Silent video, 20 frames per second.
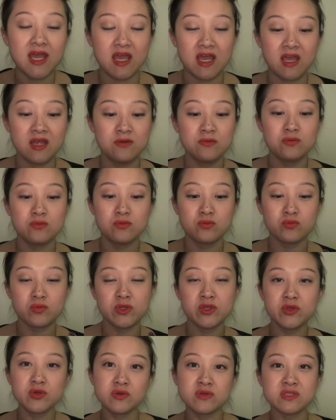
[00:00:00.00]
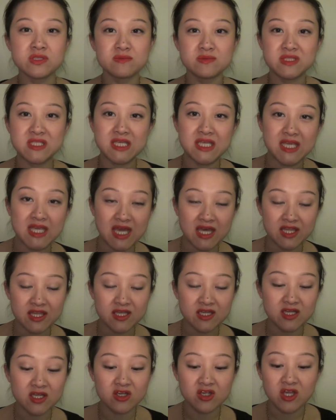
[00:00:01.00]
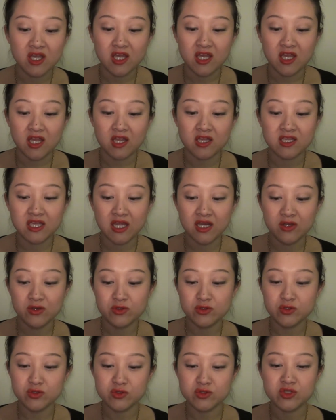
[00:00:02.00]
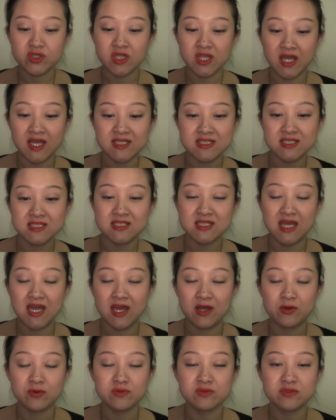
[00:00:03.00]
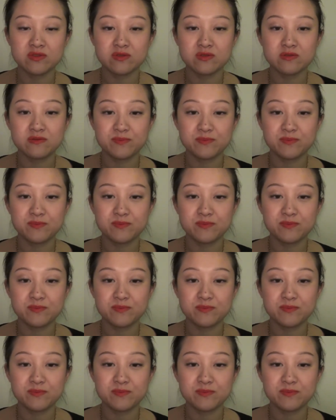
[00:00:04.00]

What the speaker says: And when you use them together, it kind of neutralizes out